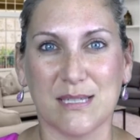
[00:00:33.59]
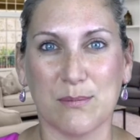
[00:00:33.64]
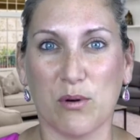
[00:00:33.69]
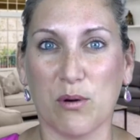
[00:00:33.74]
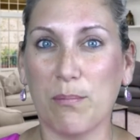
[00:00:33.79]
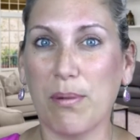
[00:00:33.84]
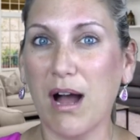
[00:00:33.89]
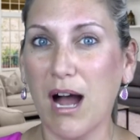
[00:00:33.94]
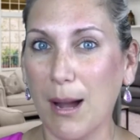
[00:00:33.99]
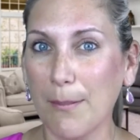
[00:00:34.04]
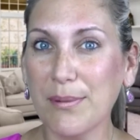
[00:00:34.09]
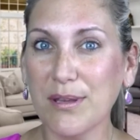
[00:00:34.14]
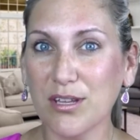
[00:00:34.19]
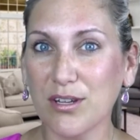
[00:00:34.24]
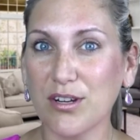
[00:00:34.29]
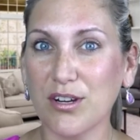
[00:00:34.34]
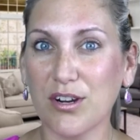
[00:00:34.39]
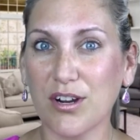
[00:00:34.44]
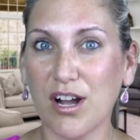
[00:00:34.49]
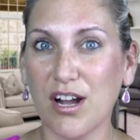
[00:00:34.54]
The more
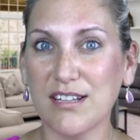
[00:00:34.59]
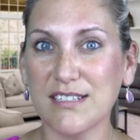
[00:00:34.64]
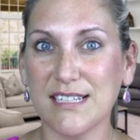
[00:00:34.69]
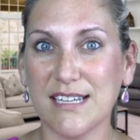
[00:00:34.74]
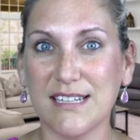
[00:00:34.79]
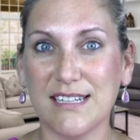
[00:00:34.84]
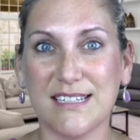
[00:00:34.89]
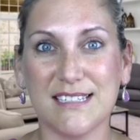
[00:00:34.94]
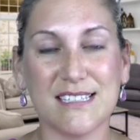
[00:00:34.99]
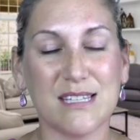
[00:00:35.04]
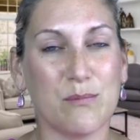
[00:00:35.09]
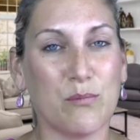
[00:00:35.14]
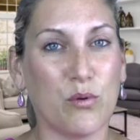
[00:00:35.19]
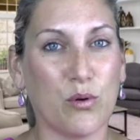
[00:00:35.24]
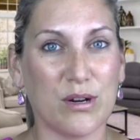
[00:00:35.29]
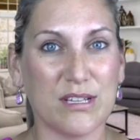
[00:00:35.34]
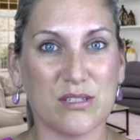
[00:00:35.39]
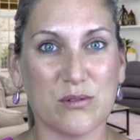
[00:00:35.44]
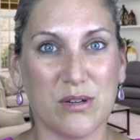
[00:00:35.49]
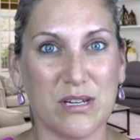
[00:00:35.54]
popular your content is, the
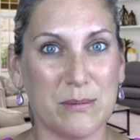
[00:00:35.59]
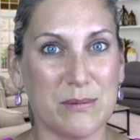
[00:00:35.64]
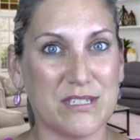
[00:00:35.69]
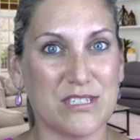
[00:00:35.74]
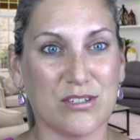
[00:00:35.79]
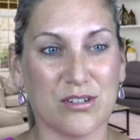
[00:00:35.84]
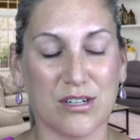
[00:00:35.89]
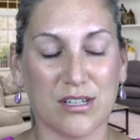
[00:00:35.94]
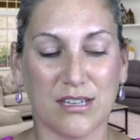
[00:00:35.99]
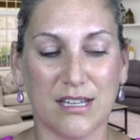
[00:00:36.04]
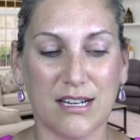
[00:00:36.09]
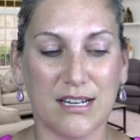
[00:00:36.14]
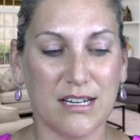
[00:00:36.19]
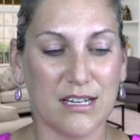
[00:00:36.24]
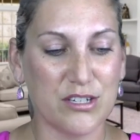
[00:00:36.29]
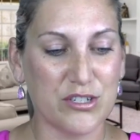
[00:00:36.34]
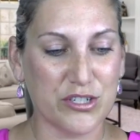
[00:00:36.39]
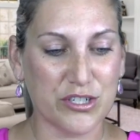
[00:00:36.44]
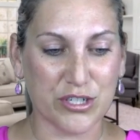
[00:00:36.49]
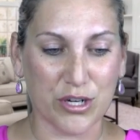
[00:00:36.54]
more it's going to be circulated
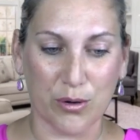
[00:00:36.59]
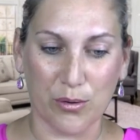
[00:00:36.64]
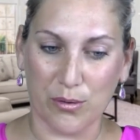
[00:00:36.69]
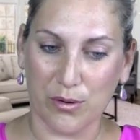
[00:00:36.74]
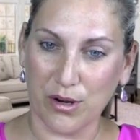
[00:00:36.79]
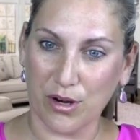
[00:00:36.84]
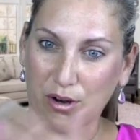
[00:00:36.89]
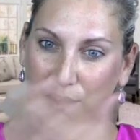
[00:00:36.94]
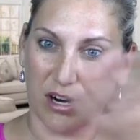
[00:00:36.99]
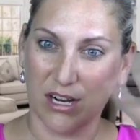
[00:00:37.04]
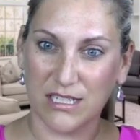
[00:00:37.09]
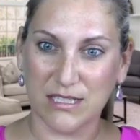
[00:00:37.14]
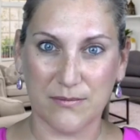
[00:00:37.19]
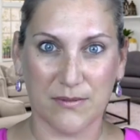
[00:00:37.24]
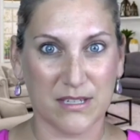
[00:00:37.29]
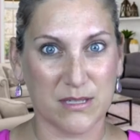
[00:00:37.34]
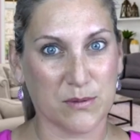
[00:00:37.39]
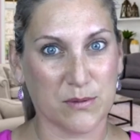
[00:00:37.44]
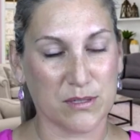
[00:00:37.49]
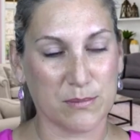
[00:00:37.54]
and shown across
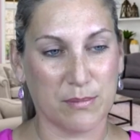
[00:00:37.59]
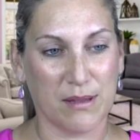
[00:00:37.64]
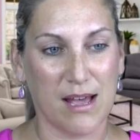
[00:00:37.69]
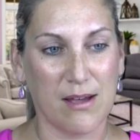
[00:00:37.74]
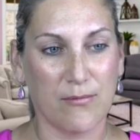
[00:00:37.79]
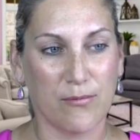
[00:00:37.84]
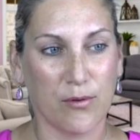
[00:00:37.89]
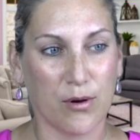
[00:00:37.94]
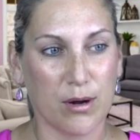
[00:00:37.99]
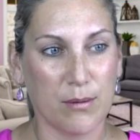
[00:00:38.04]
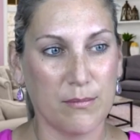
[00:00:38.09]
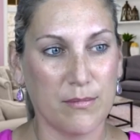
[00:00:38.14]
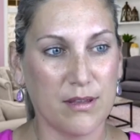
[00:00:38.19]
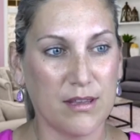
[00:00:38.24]
Facebook's platform.